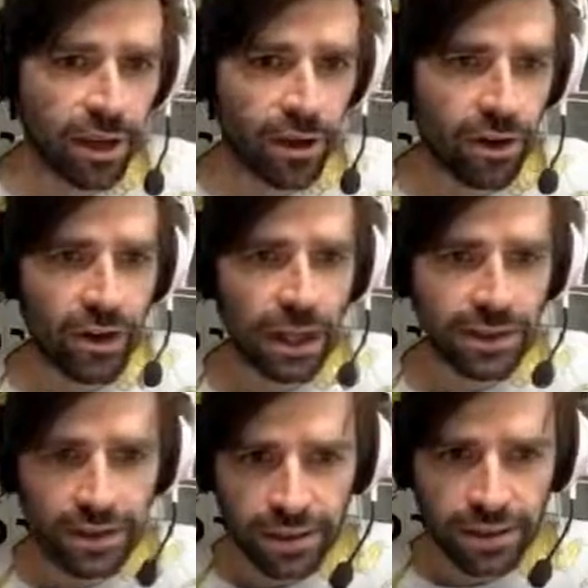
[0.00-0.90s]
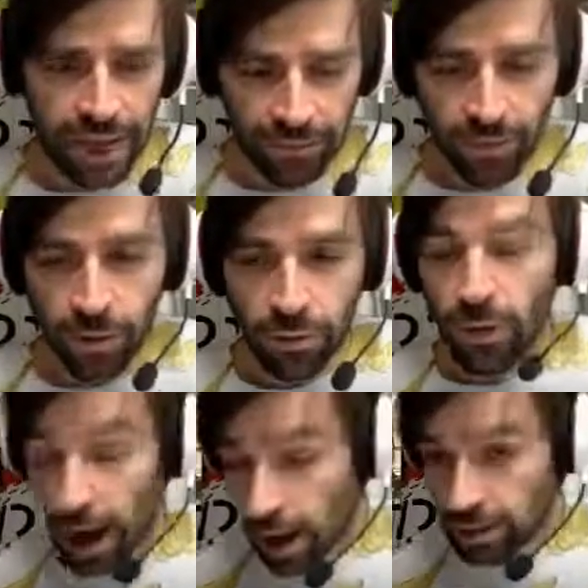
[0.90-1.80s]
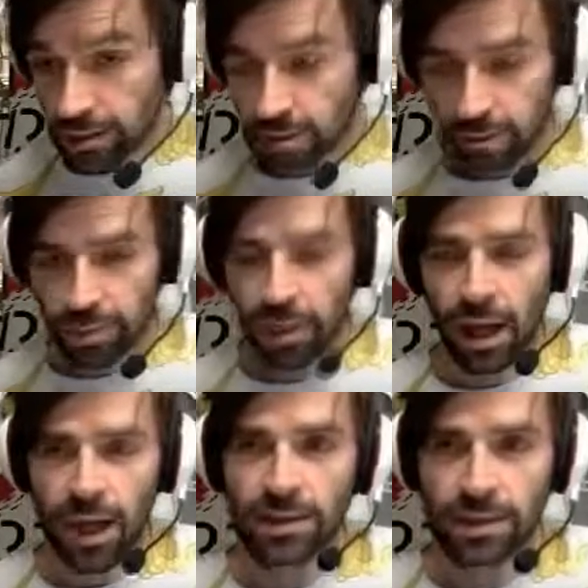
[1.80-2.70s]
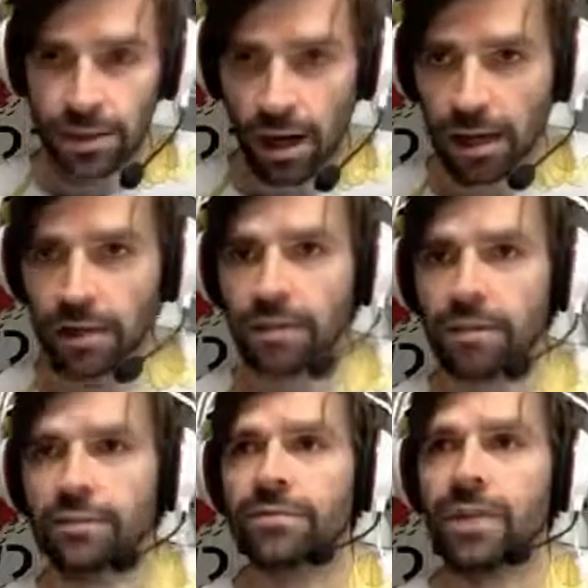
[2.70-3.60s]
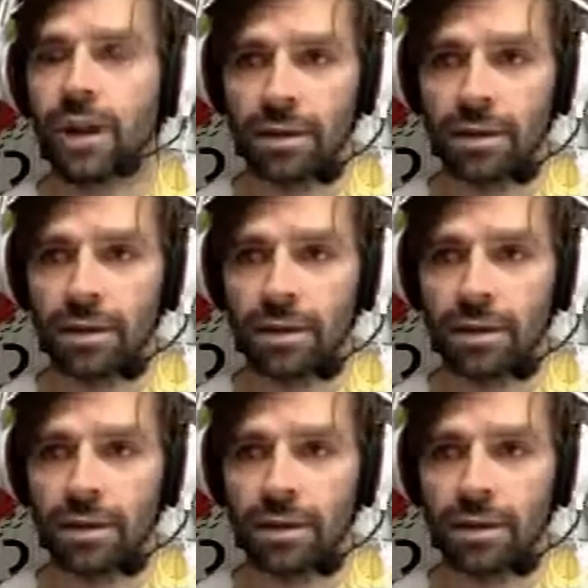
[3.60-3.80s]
So it's, if you are to apply this kind of